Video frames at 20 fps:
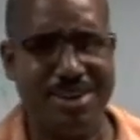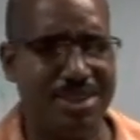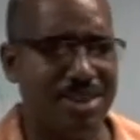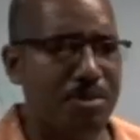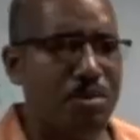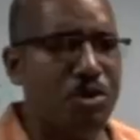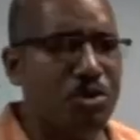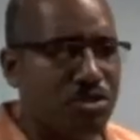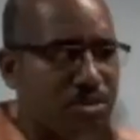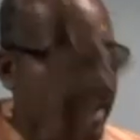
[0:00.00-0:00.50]

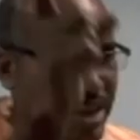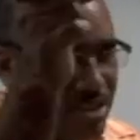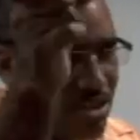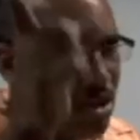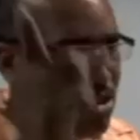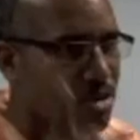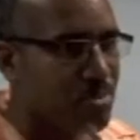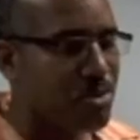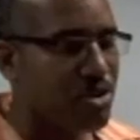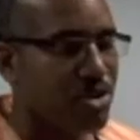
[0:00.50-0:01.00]
Then we go to that
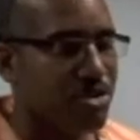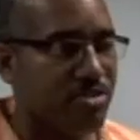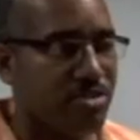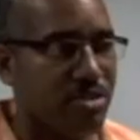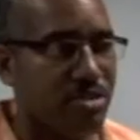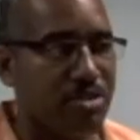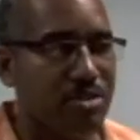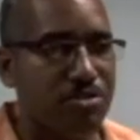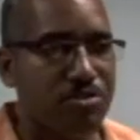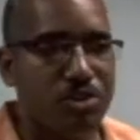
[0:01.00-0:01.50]
other
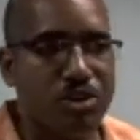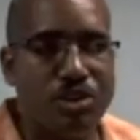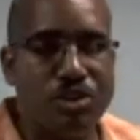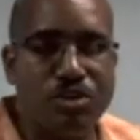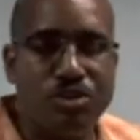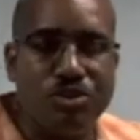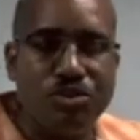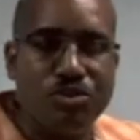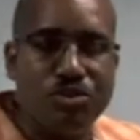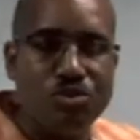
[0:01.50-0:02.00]
person. So
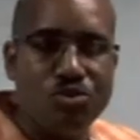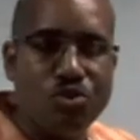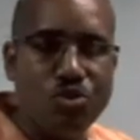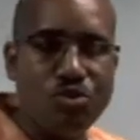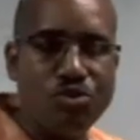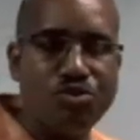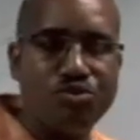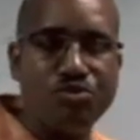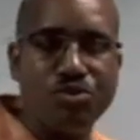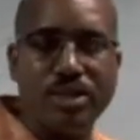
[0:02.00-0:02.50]
you
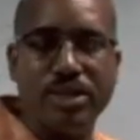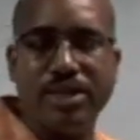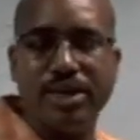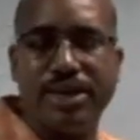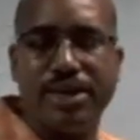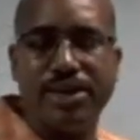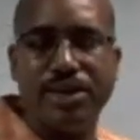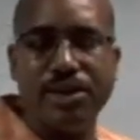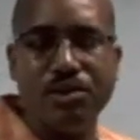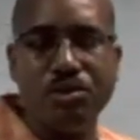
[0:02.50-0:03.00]
don't
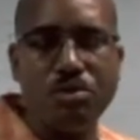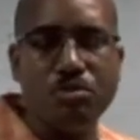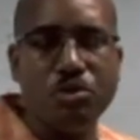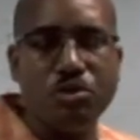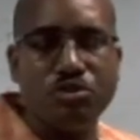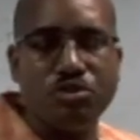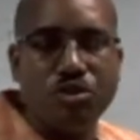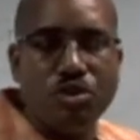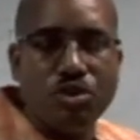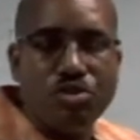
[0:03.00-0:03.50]
really care
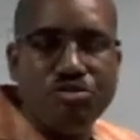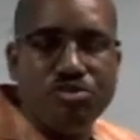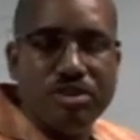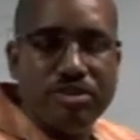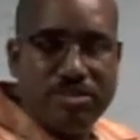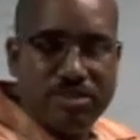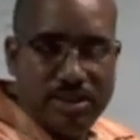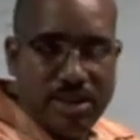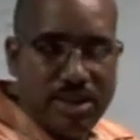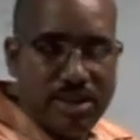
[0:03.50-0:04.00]
about your
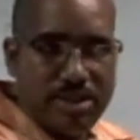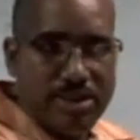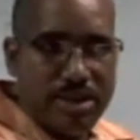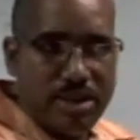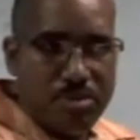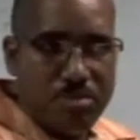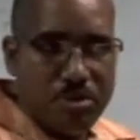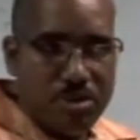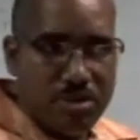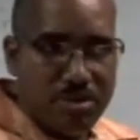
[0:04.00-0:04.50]
original
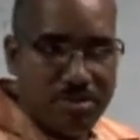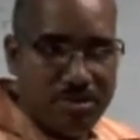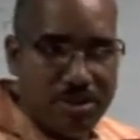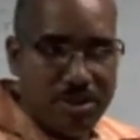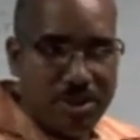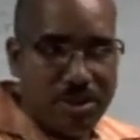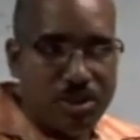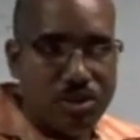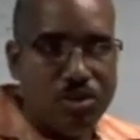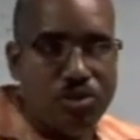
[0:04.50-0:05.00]
neighbors.
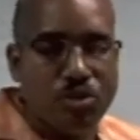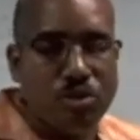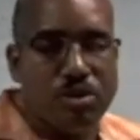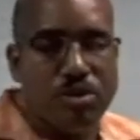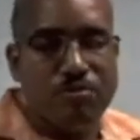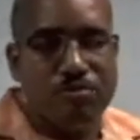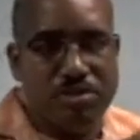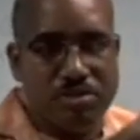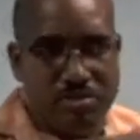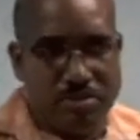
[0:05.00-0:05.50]
You're
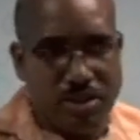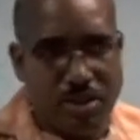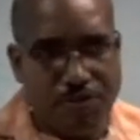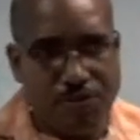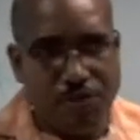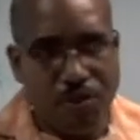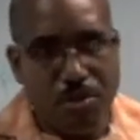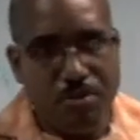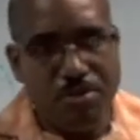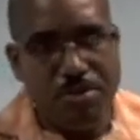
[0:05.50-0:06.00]
only visiting
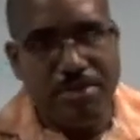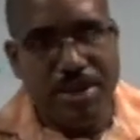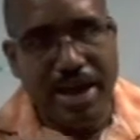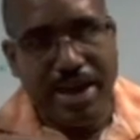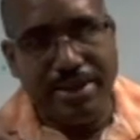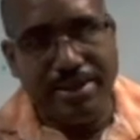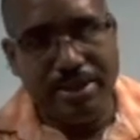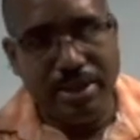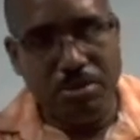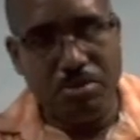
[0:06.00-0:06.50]
from
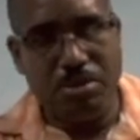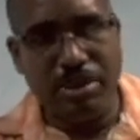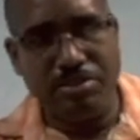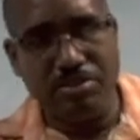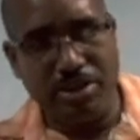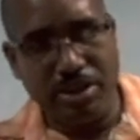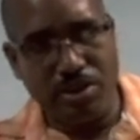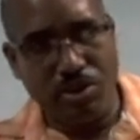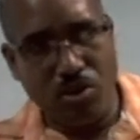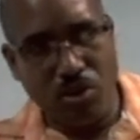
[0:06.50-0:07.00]
that neighbor
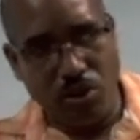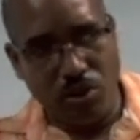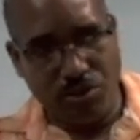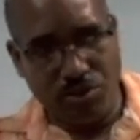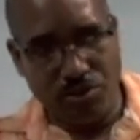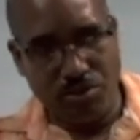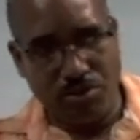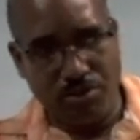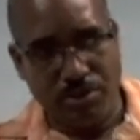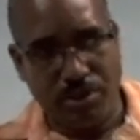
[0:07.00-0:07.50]
that you had gone
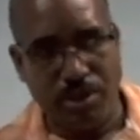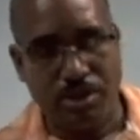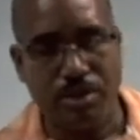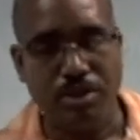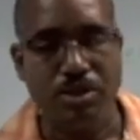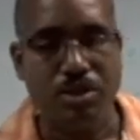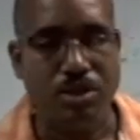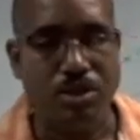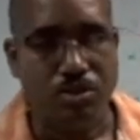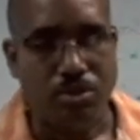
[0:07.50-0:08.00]
to.
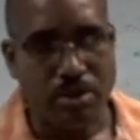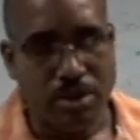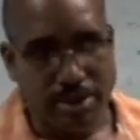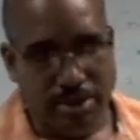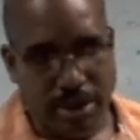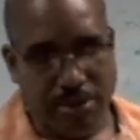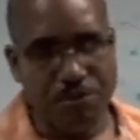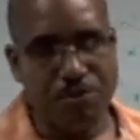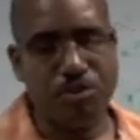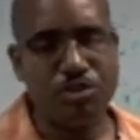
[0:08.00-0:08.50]
Now, the
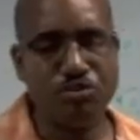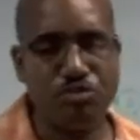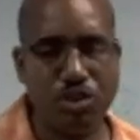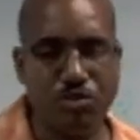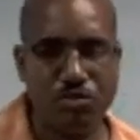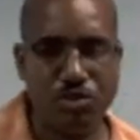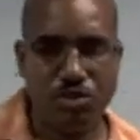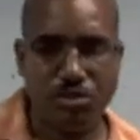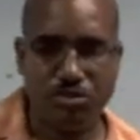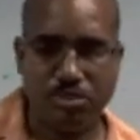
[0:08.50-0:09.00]
depth first
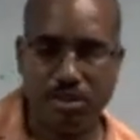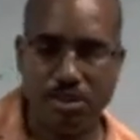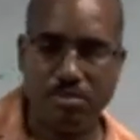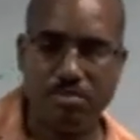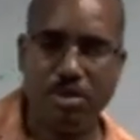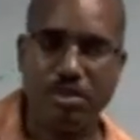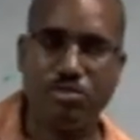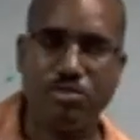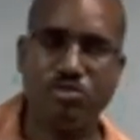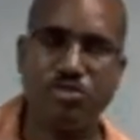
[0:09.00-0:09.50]
traversal, the
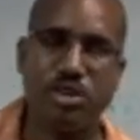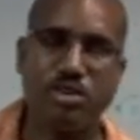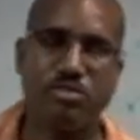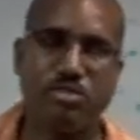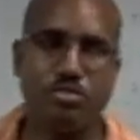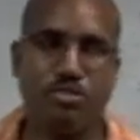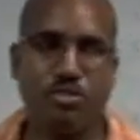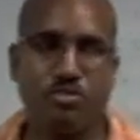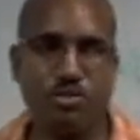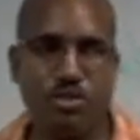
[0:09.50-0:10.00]
basic
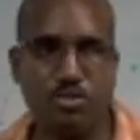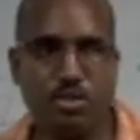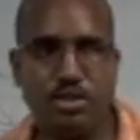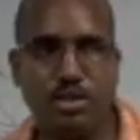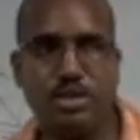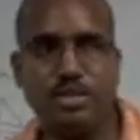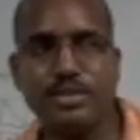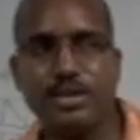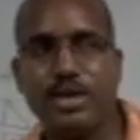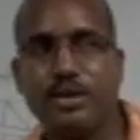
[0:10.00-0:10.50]
strategy is to
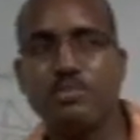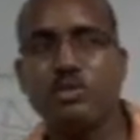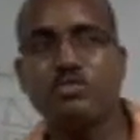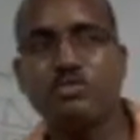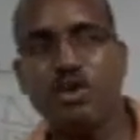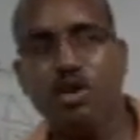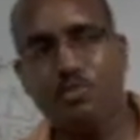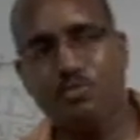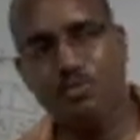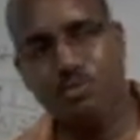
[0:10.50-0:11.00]
visit the
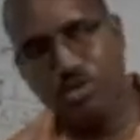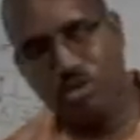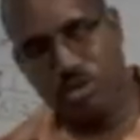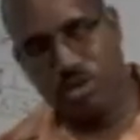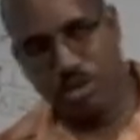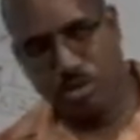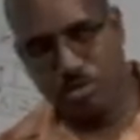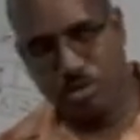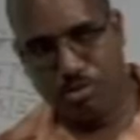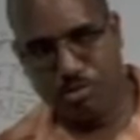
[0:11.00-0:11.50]
neighbors of your
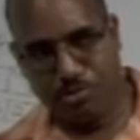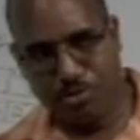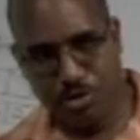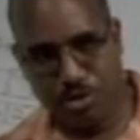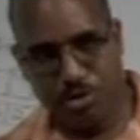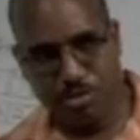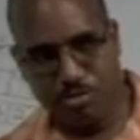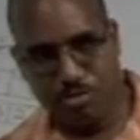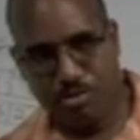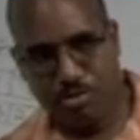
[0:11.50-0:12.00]
neighbors
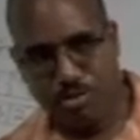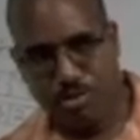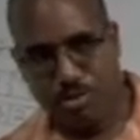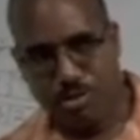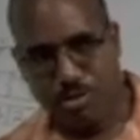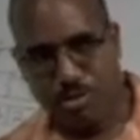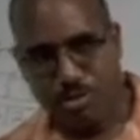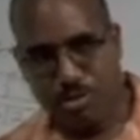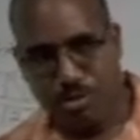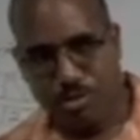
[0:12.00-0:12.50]
first,
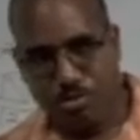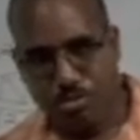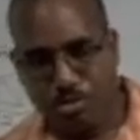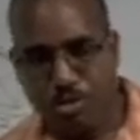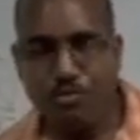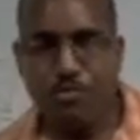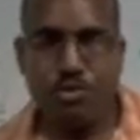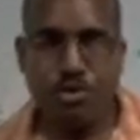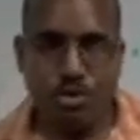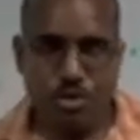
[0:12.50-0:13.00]

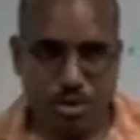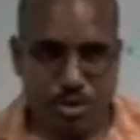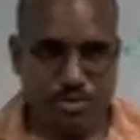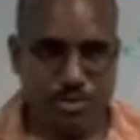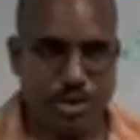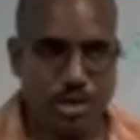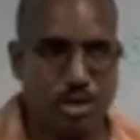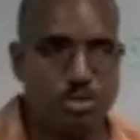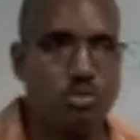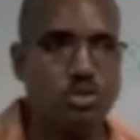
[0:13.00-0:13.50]
before you
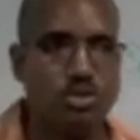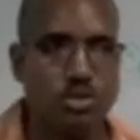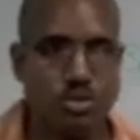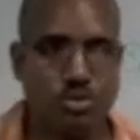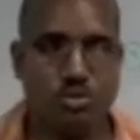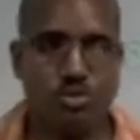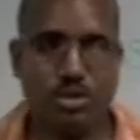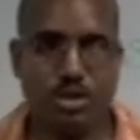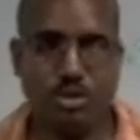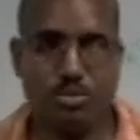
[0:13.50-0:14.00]
even care about
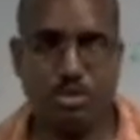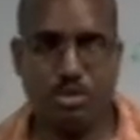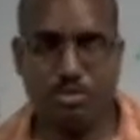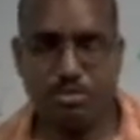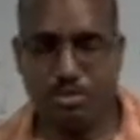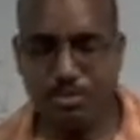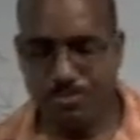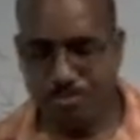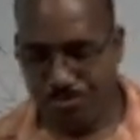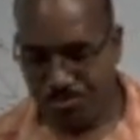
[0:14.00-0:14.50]
your own
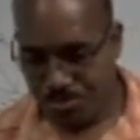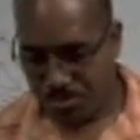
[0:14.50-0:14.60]
neighbors.